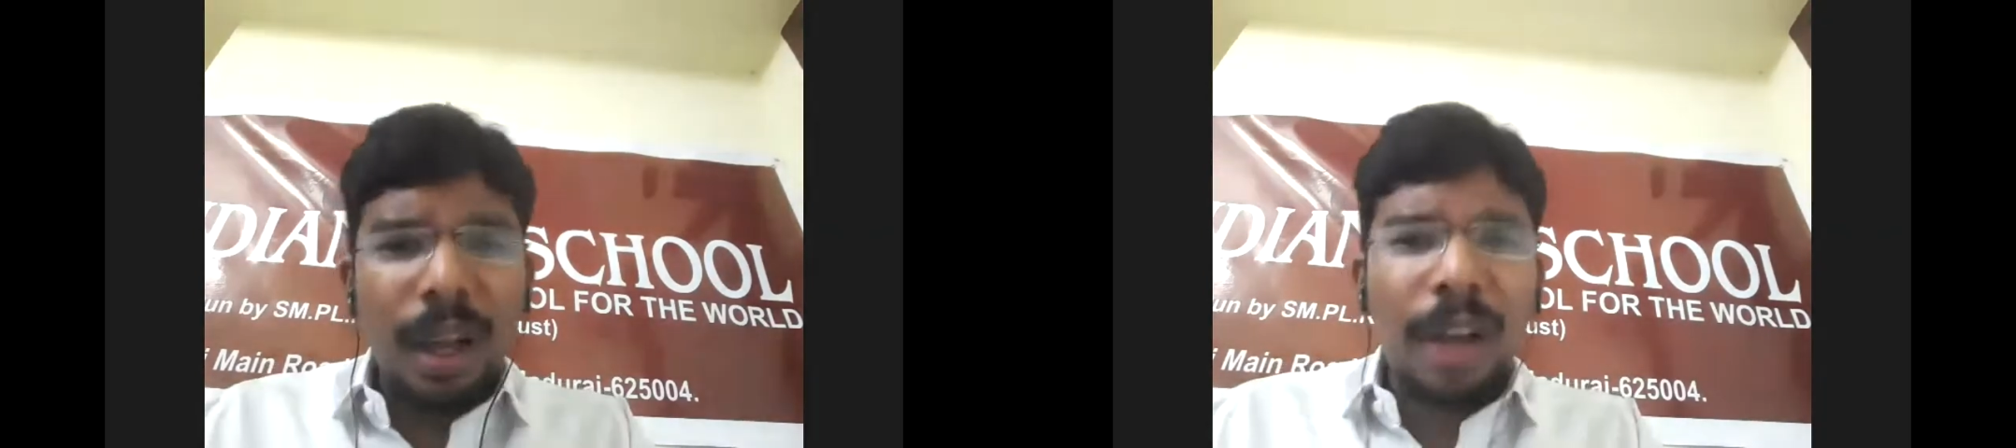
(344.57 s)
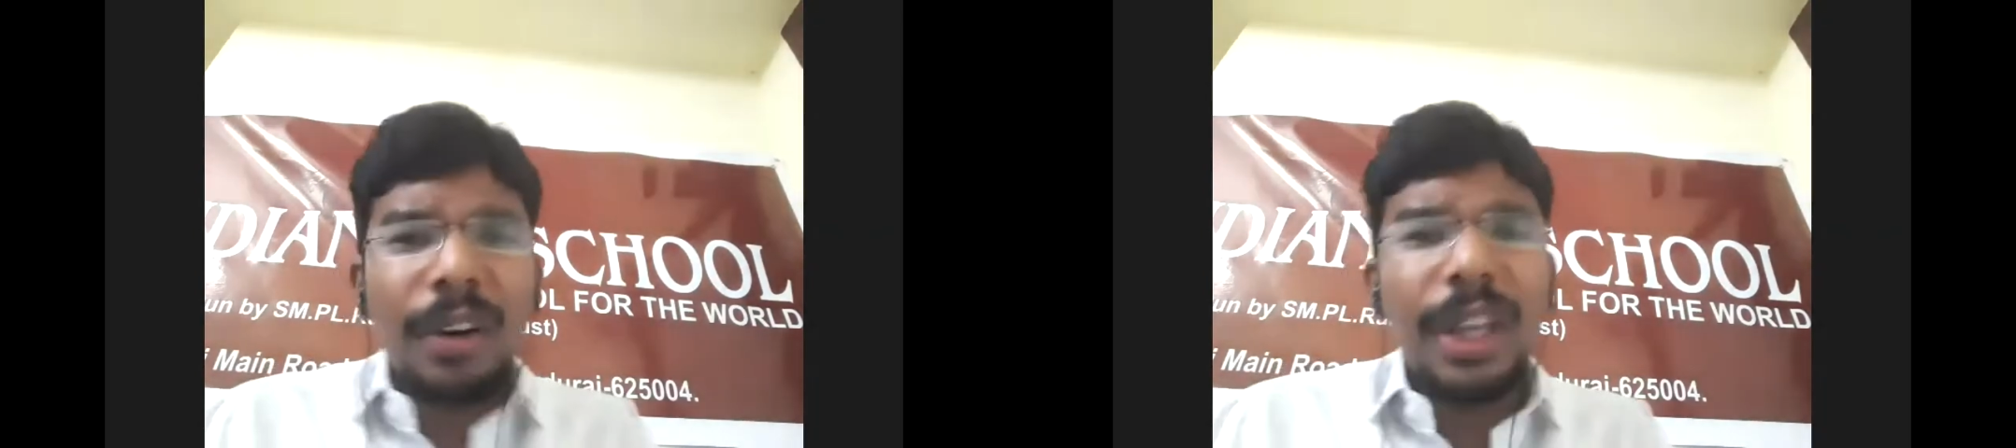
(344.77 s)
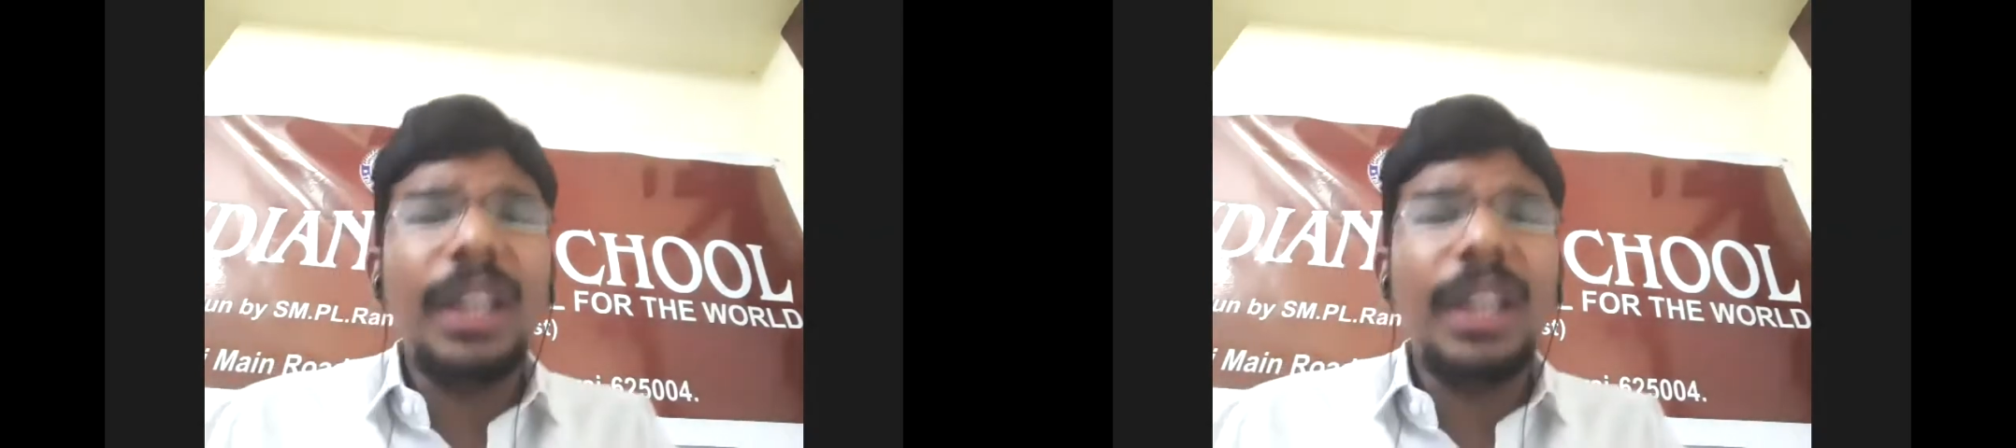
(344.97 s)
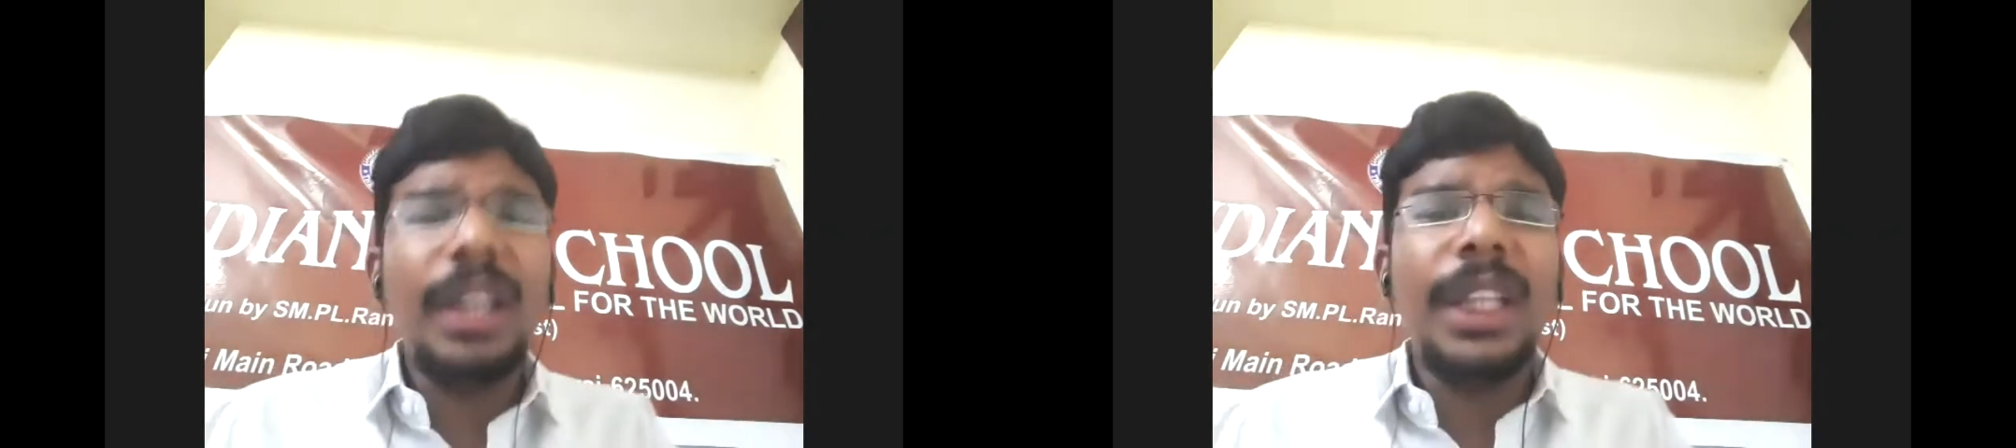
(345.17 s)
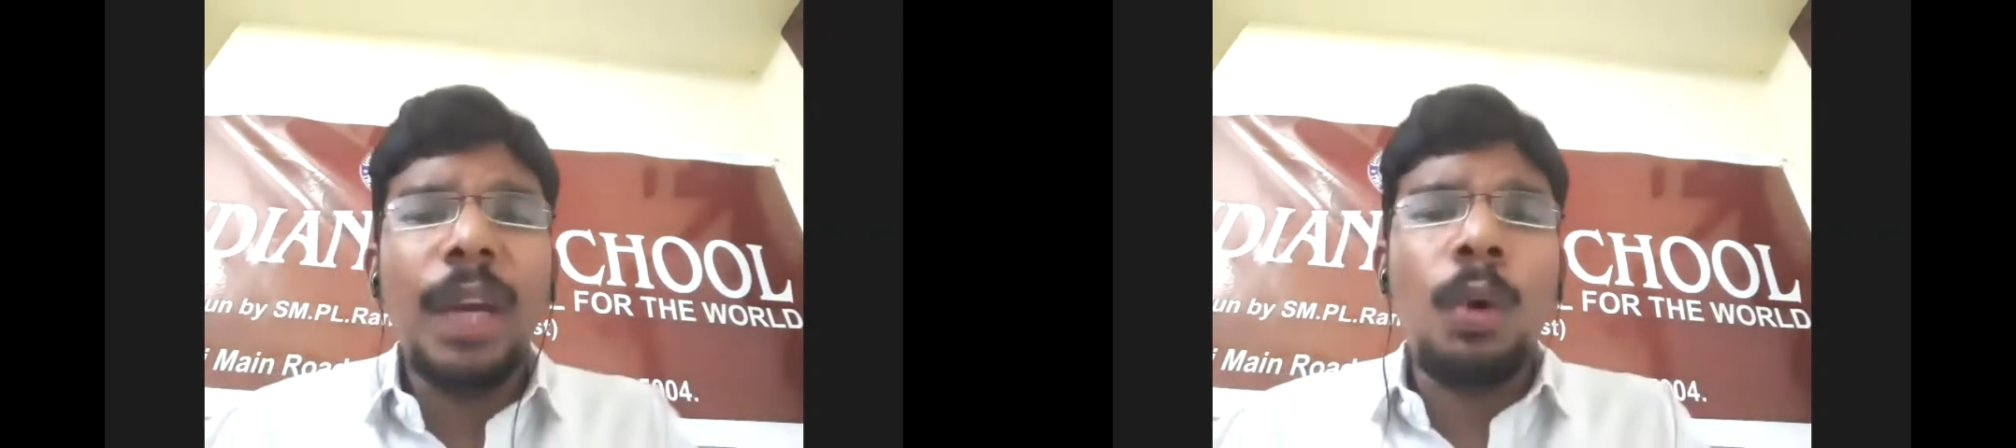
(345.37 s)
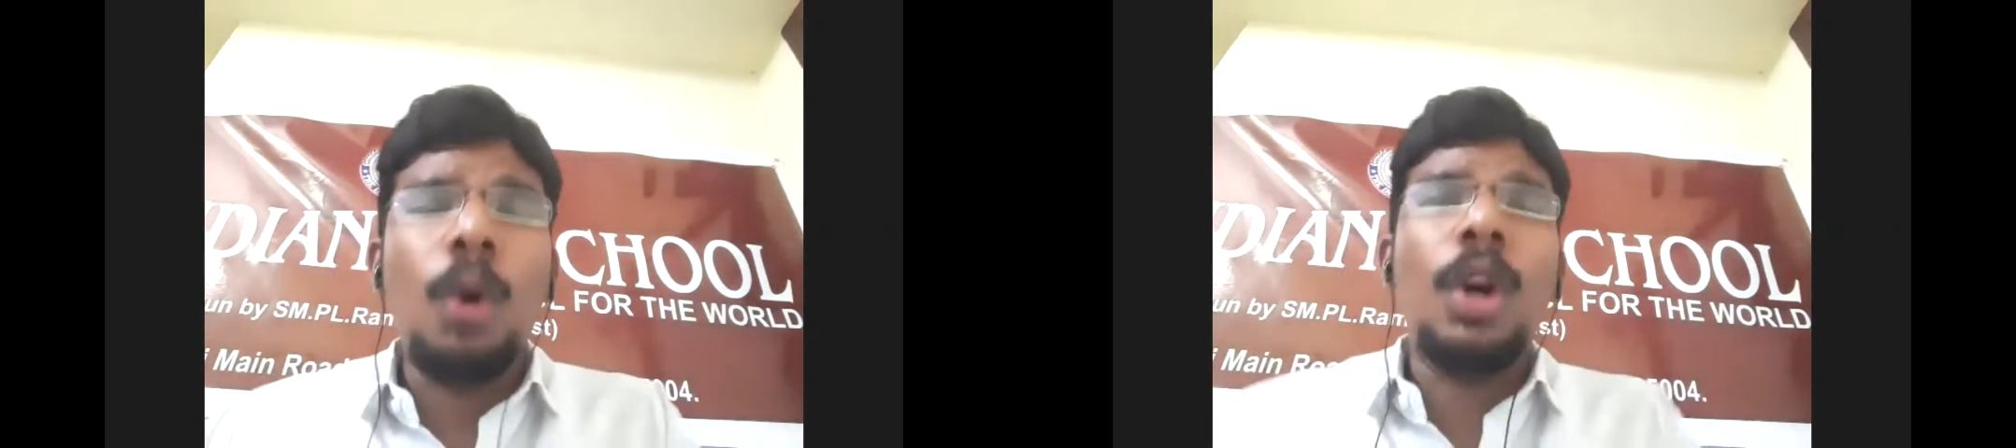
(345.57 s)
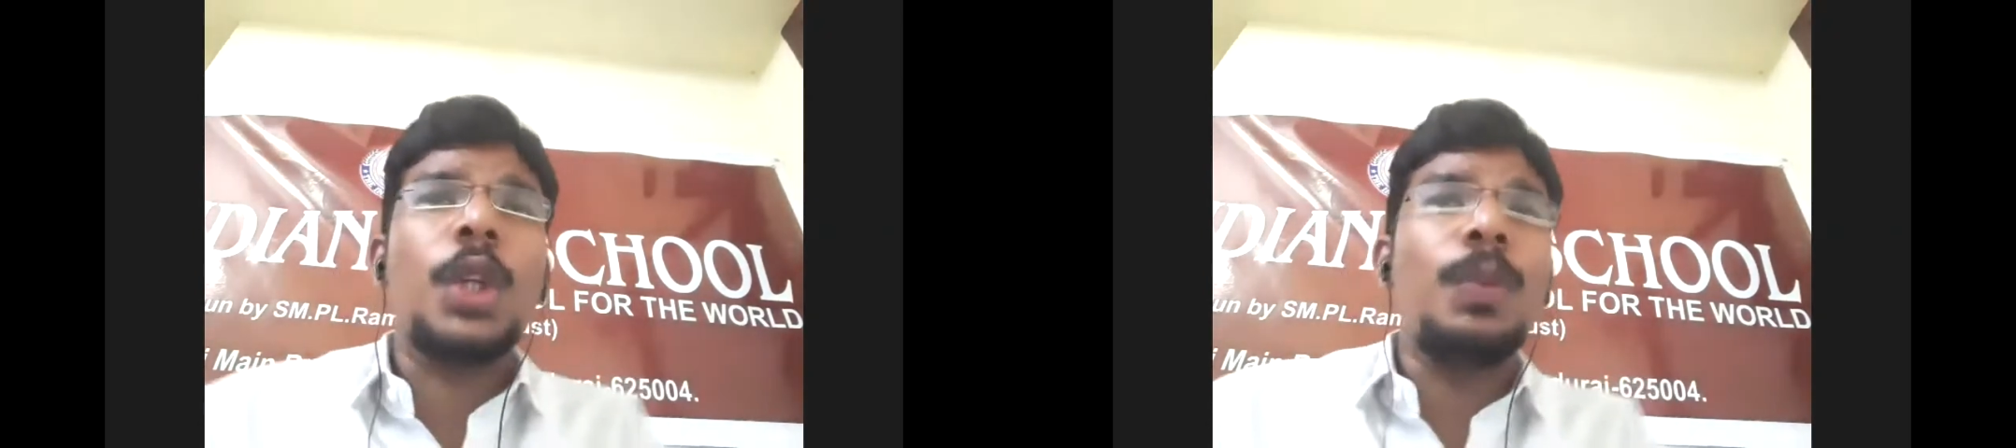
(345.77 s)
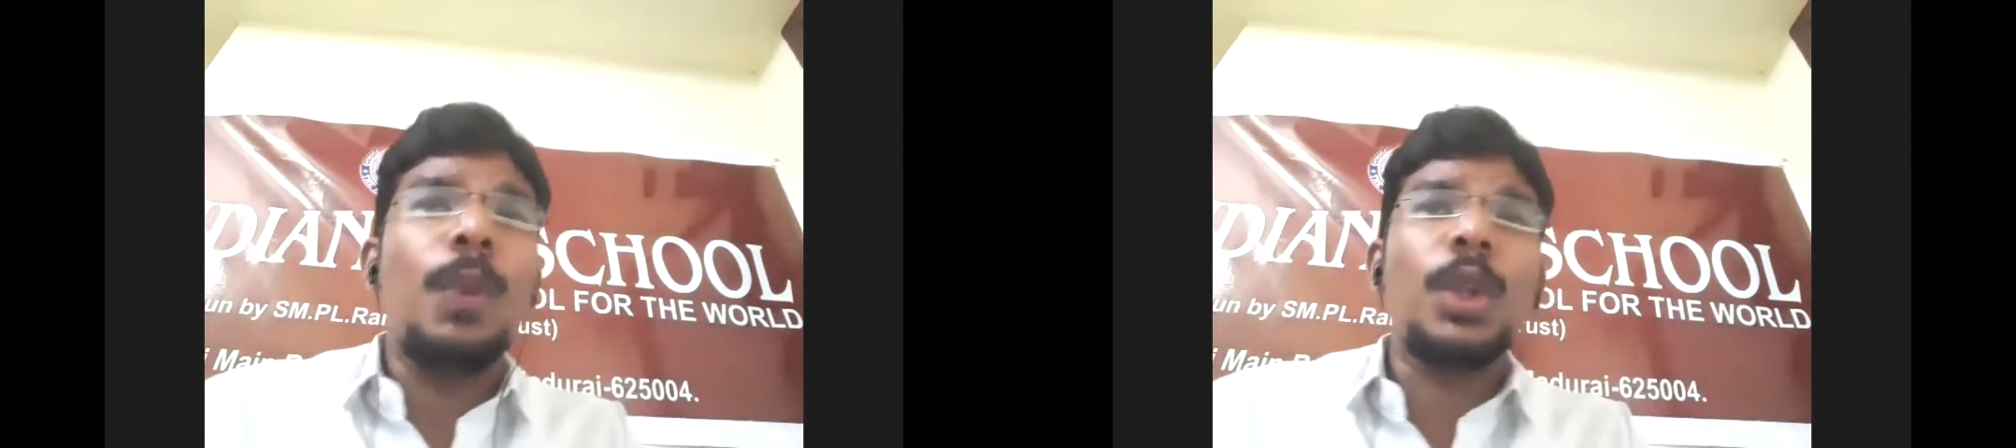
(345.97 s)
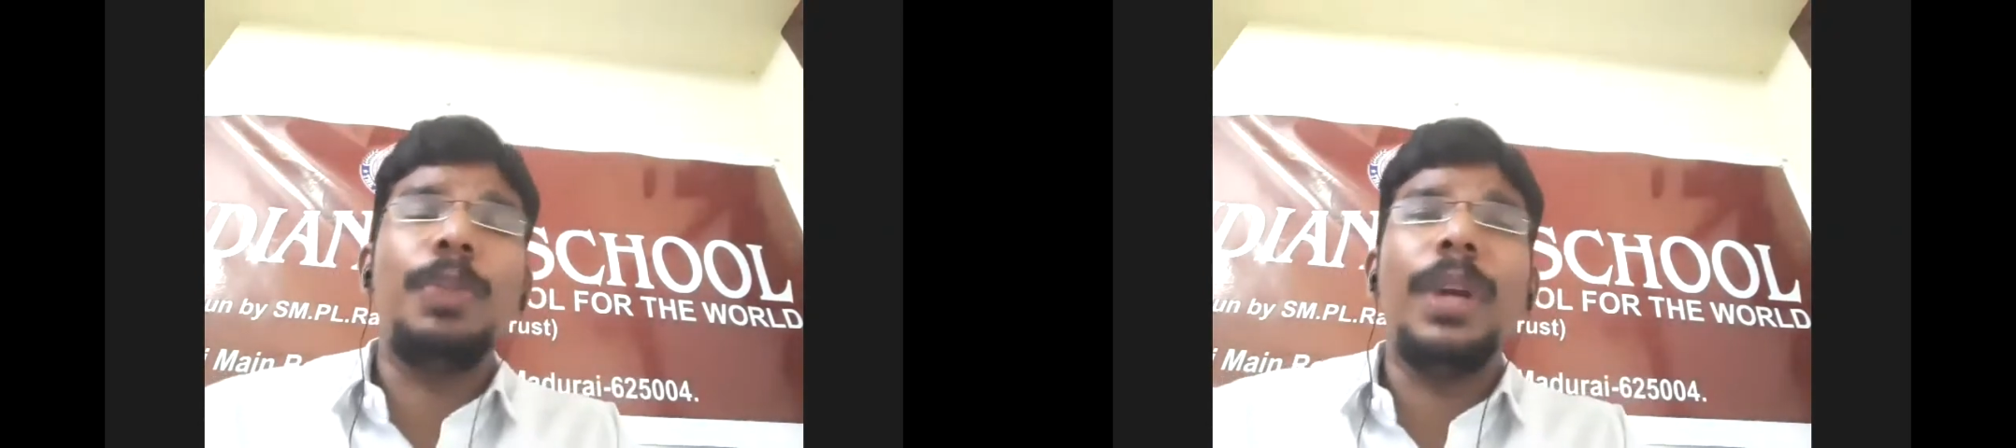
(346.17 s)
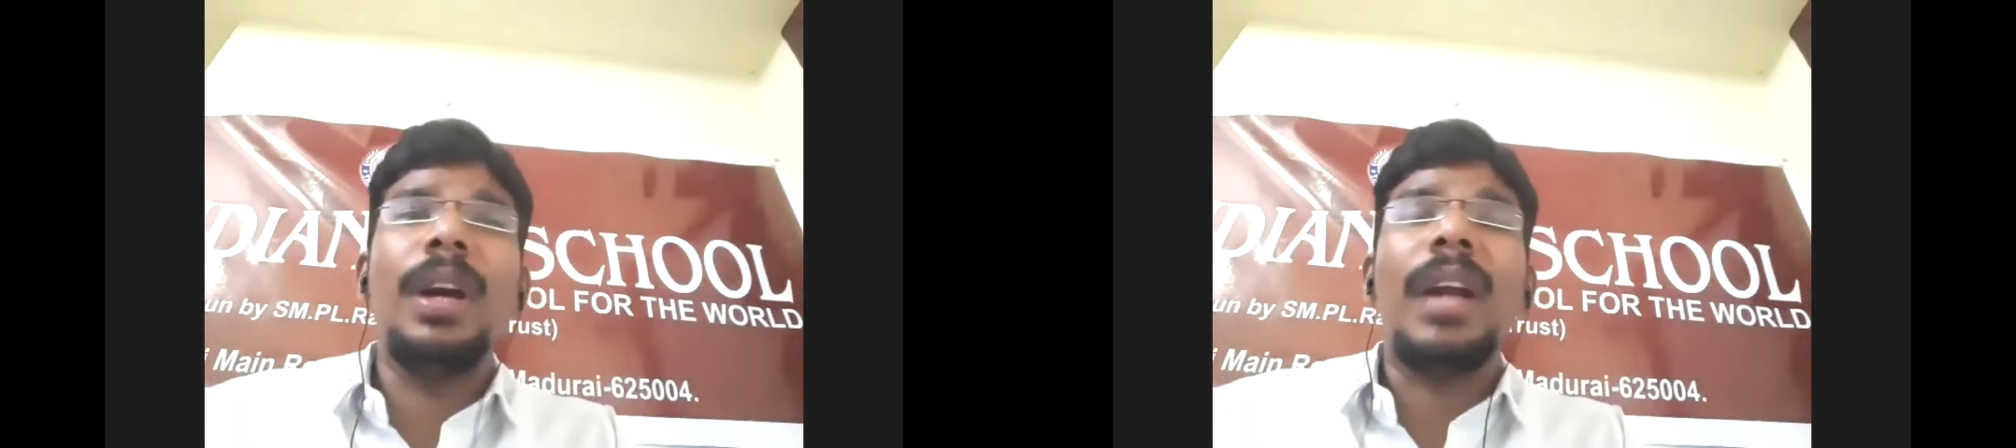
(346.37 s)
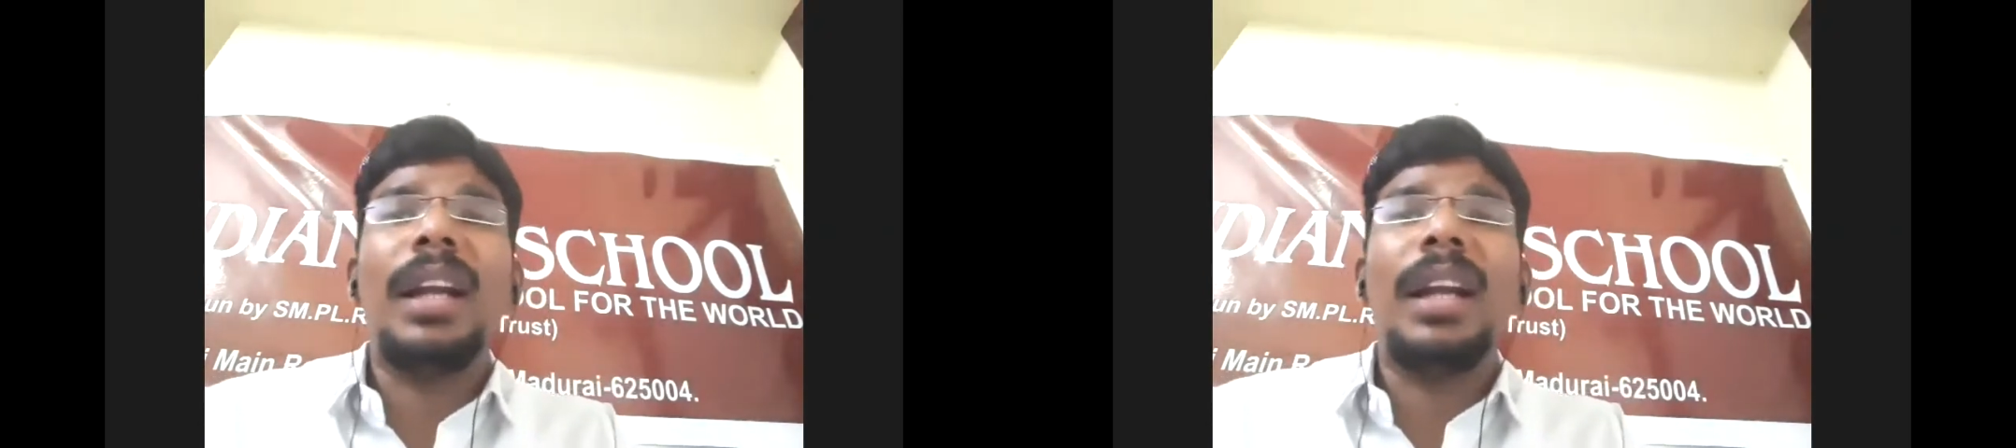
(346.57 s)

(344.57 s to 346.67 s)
create their own atmosphere,